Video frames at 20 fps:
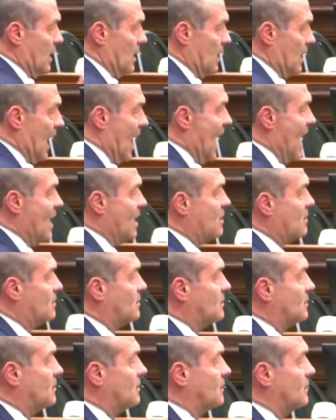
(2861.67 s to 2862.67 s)
Kyle
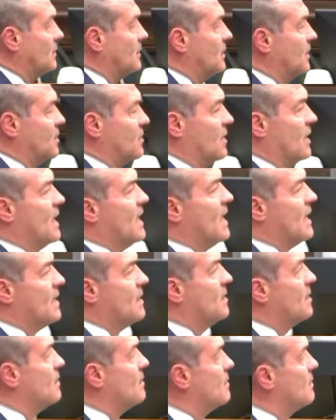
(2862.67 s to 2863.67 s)
is laying
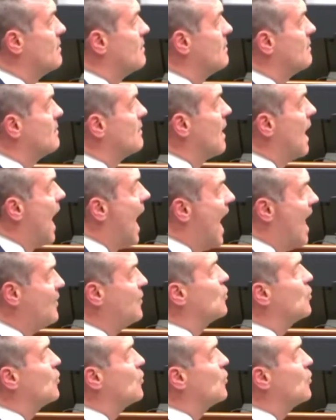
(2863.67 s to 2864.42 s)
on